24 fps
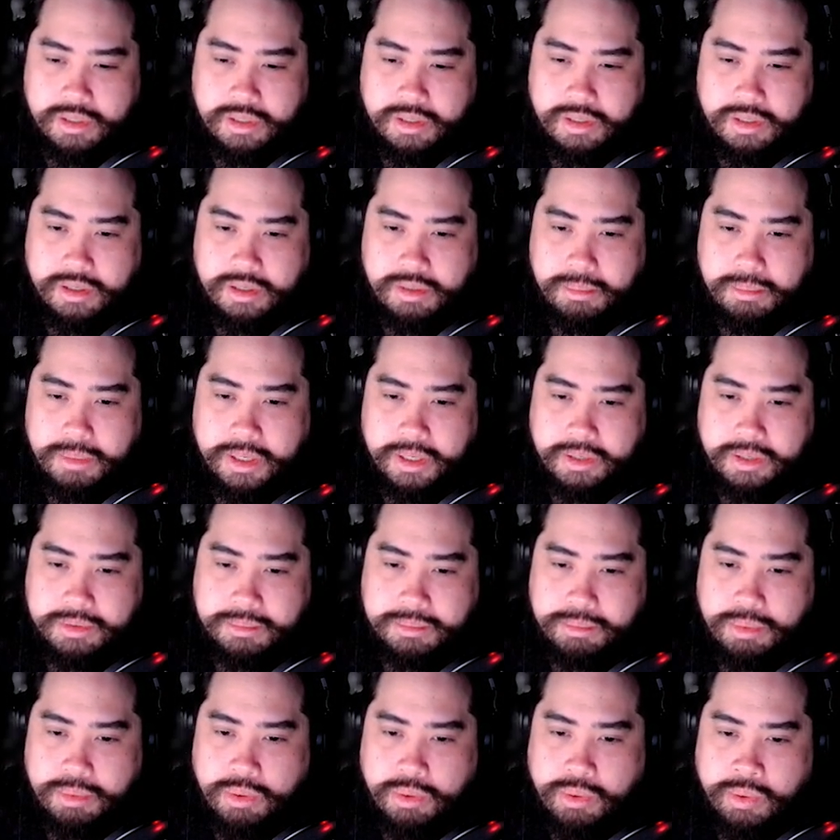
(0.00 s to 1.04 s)
about
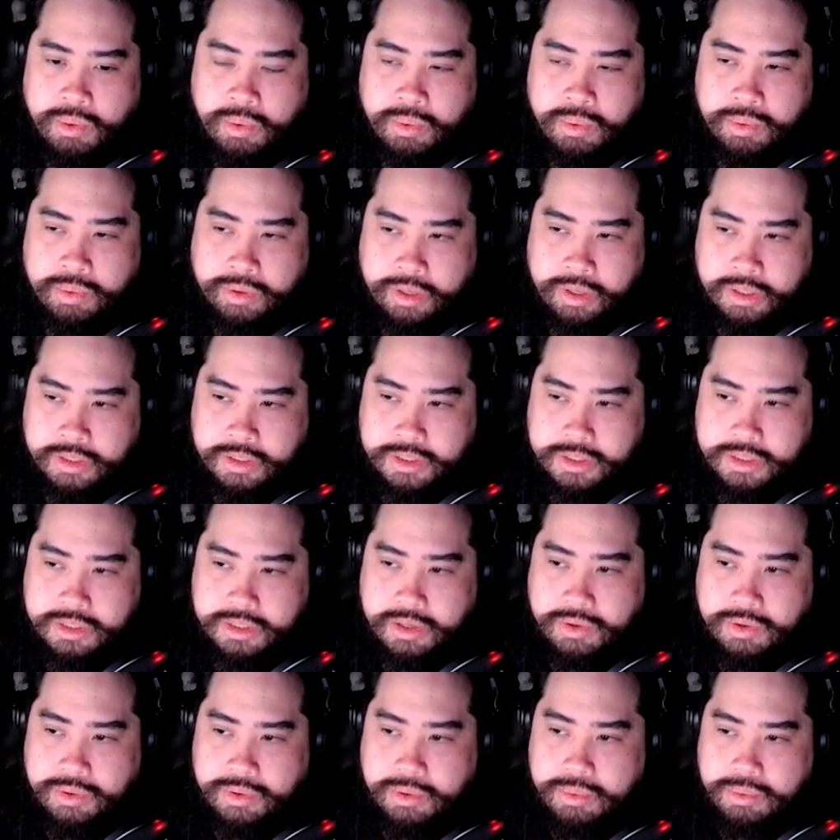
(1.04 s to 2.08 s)
points,
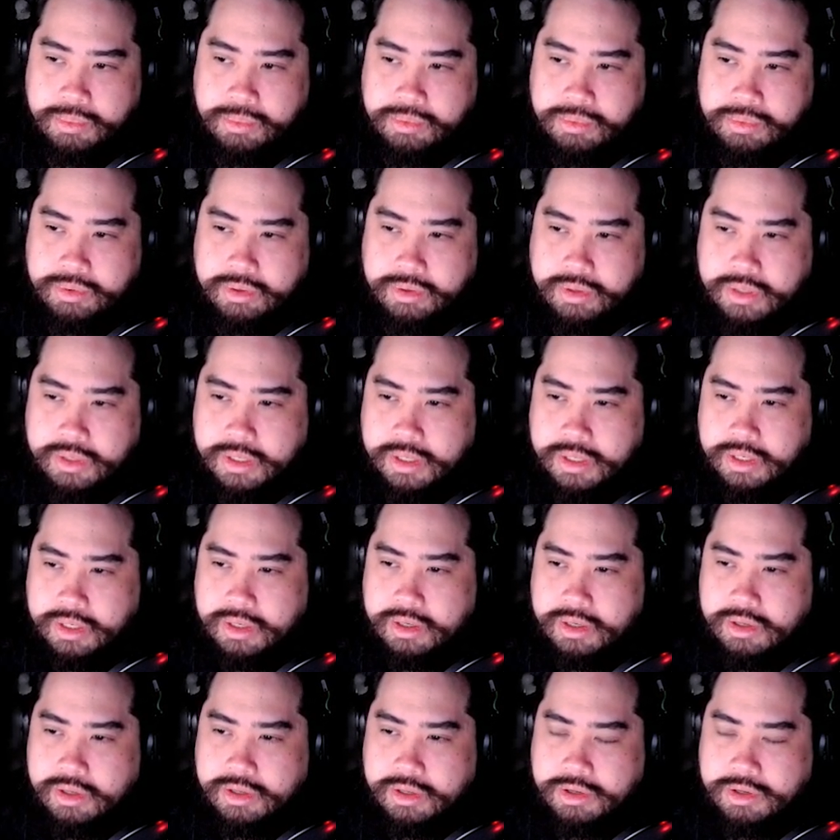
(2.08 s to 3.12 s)
although
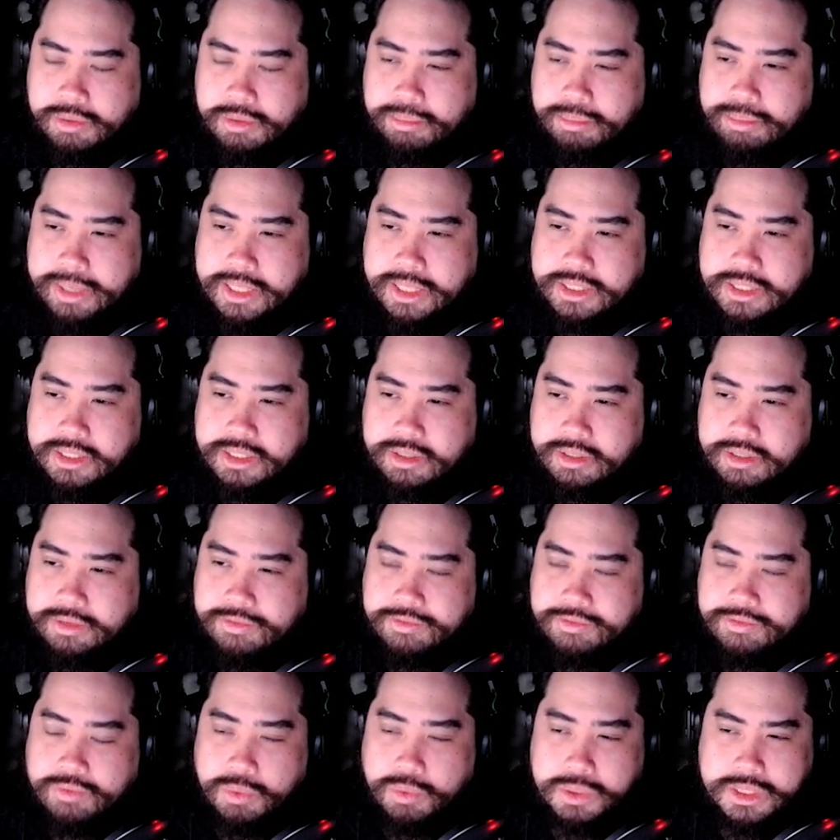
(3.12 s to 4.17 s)
you're basically
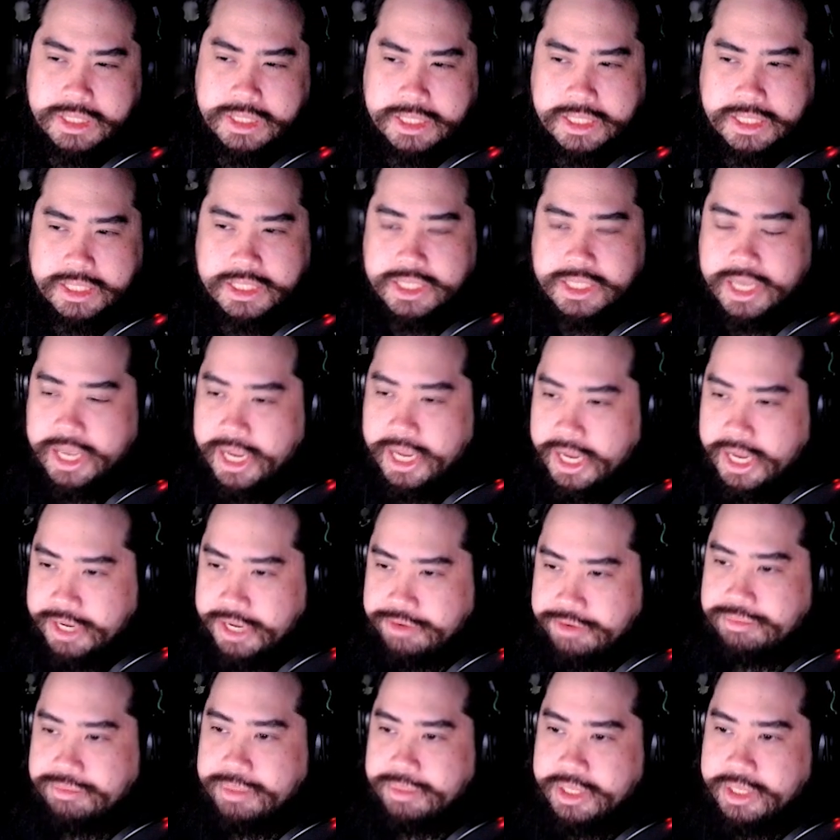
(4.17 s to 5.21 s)
4 tickets ahead
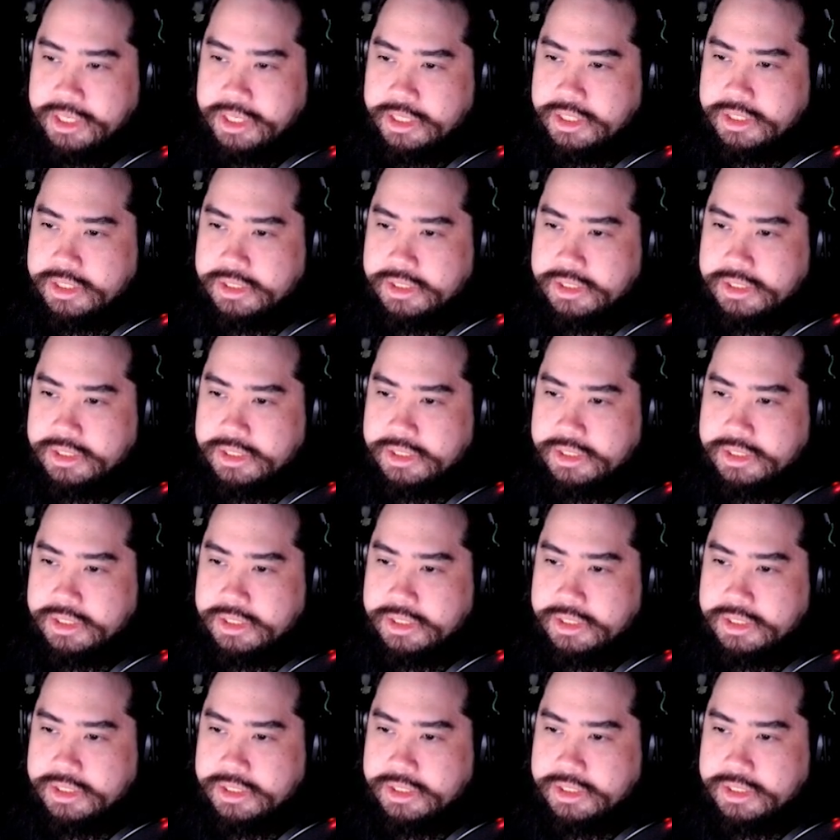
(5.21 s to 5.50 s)
of me,